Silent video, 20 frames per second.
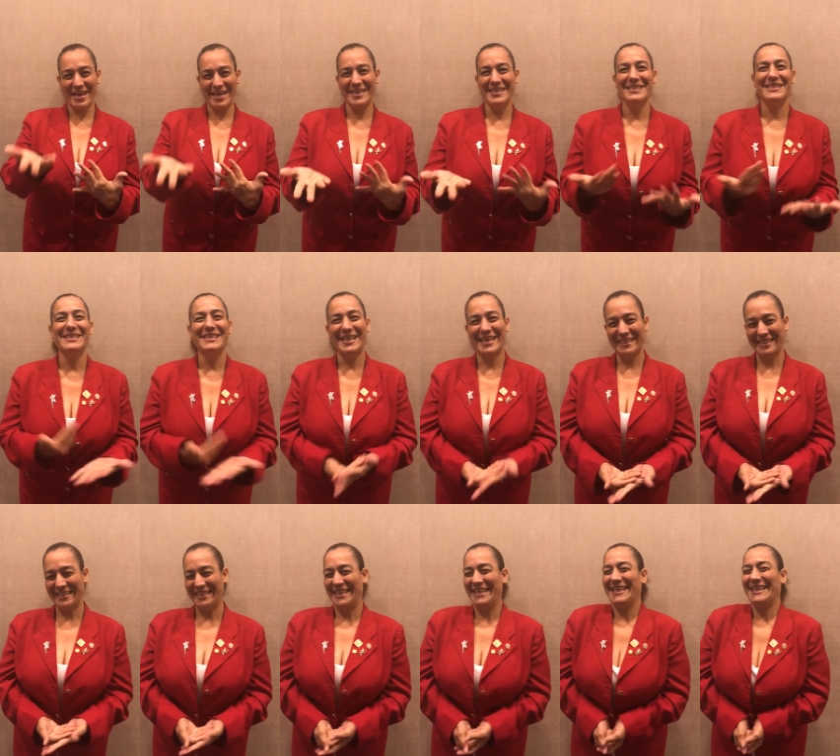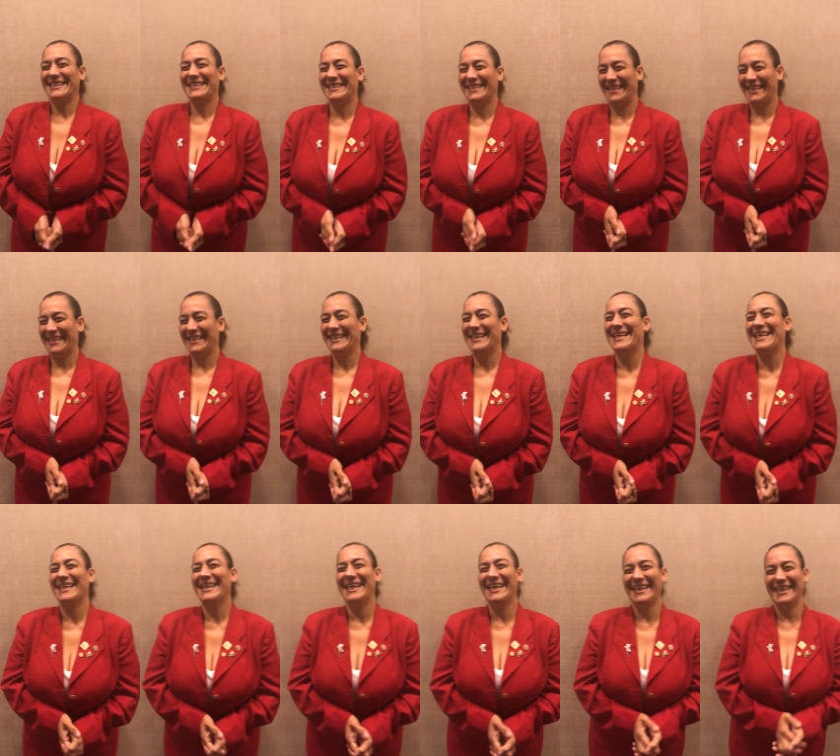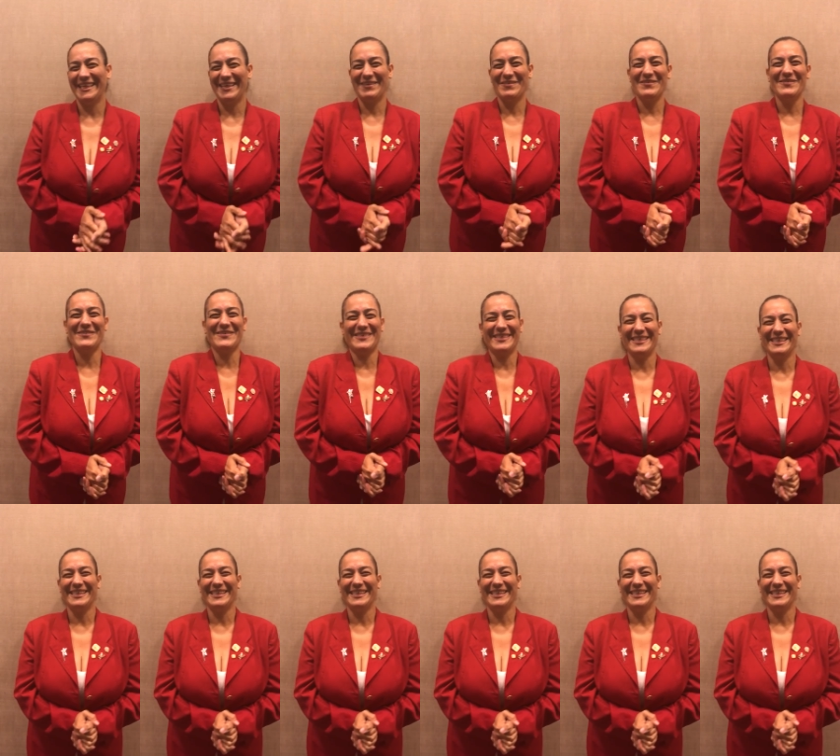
Right, the latex skin. Thank you.